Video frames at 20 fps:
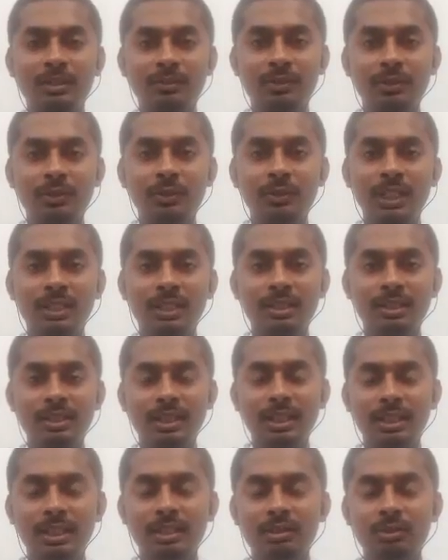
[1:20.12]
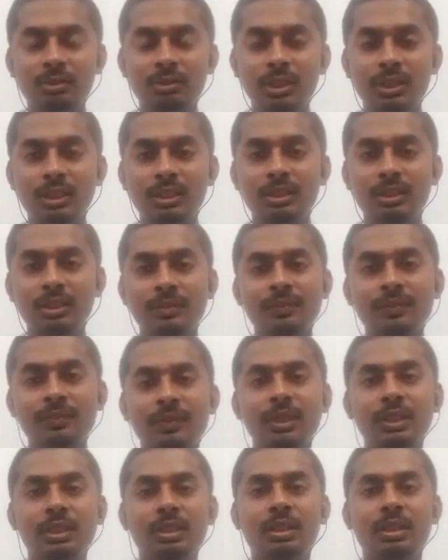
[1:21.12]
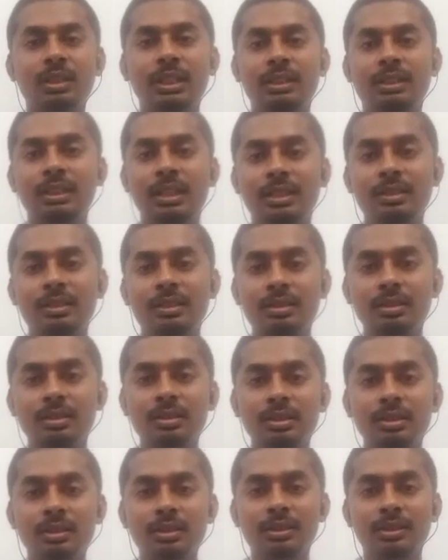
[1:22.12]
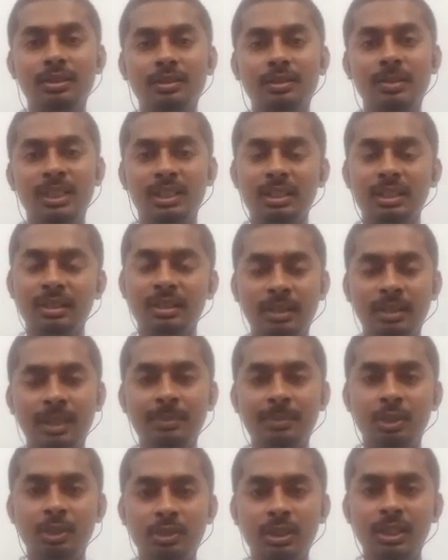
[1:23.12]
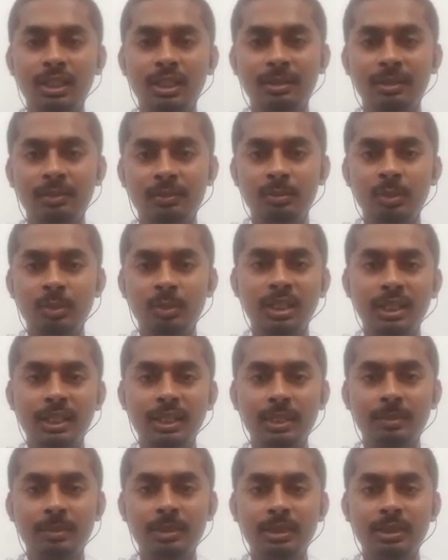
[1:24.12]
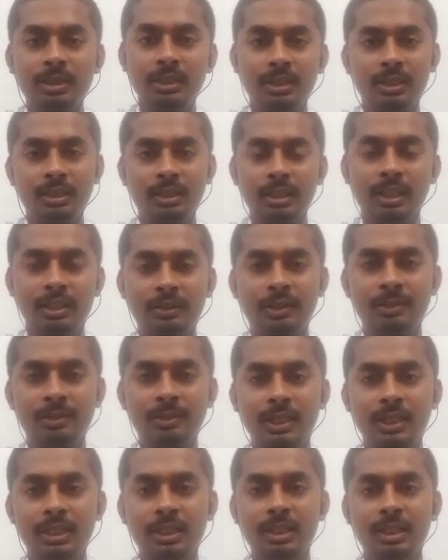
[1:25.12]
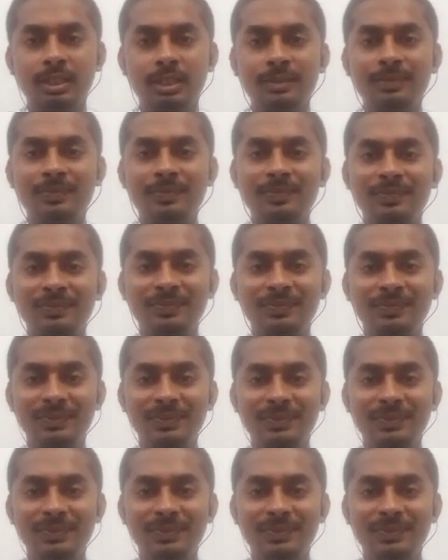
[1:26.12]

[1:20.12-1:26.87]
few classes I couldn't in last, but approximately more than eighty percent I have attended. You